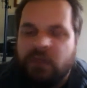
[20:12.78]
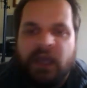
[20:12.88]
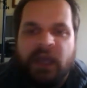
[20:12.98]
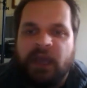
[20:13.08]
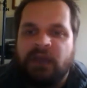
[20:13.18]

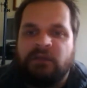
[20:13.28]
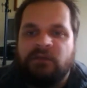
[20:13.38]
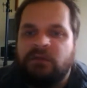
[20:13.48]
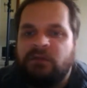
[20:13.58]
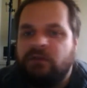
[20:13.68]

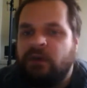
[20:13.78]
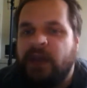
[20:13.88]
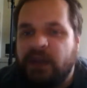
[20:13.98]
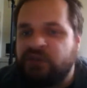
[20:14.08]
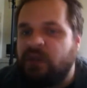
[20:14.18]
And your
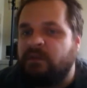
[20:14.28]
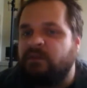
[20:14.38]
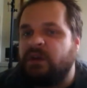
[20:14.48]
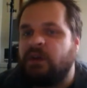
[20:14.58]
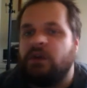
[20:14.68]
catastrophic
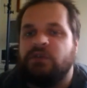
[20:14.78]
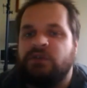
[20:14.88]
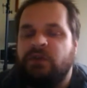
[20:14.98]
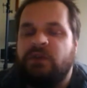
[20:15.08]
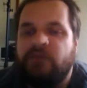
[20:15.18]
event
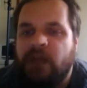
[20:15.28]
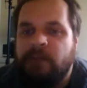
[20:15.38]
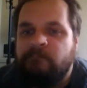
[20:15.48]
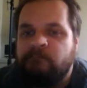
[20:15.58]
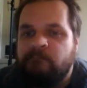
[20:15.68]
occurs. You get a
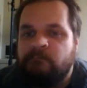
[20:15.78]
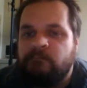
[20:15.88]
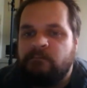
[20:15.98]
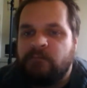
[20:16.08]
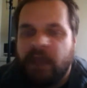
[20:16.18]
flood.
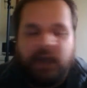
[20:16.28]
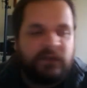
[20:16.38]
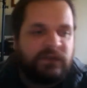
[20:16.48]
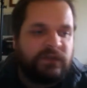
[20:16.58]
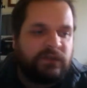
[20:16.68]

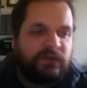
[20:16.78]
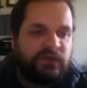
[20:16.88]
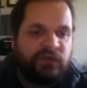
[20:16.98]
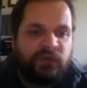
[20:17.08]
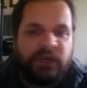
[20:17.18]
Houses are
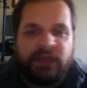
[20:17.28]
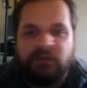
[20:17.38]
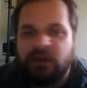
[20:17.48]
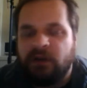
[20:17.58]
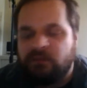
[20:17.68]

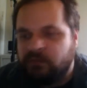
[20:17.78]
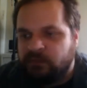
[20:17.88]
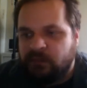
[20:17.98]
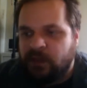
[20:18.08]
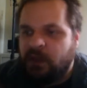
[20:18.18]
destroyed.
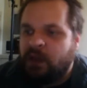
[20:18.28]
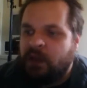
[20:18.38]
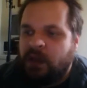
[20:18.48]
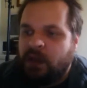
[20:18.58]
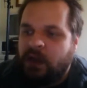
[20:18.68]

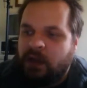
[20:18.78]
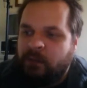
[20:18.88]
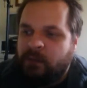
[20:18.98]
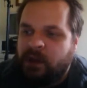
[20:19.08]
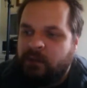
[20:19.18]

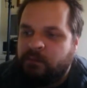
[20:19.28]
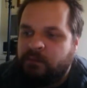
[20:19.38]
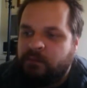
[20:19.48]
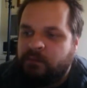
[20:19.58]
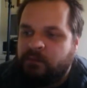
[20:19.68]
Um,
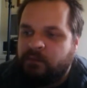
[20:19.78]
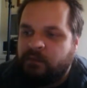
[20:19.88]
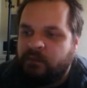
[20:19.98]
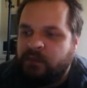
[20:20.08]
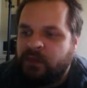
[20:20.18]
um,
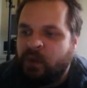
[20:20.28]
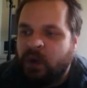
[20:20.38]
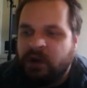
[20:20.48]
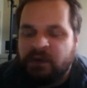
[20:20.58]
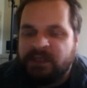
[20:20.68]
the
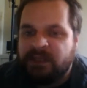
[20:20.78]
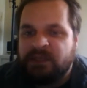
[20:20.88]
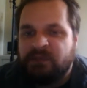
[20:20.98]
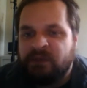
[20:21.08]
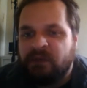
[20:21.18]
water
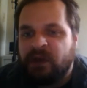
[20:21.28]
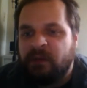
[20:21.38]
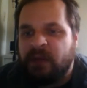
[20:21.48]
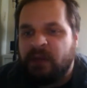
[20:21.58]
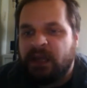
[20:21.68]
recedes. People
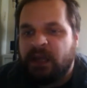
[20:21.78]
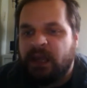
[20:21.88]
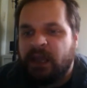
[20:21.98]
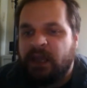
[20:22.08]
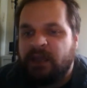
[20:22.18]
come back,
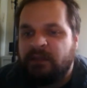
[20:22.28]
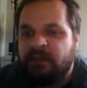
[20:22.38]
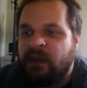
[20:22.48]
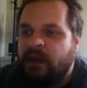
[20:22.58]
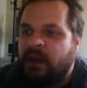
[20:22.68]

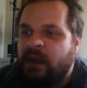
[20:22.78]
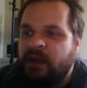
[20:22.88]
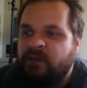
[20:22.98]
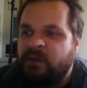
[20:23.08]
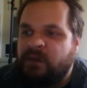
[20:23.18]
and
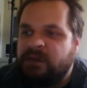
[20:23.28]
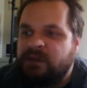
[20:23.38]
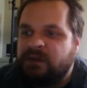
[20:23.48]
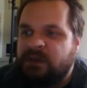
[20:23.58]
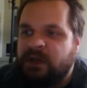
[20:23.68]

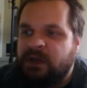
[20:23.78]
everyone's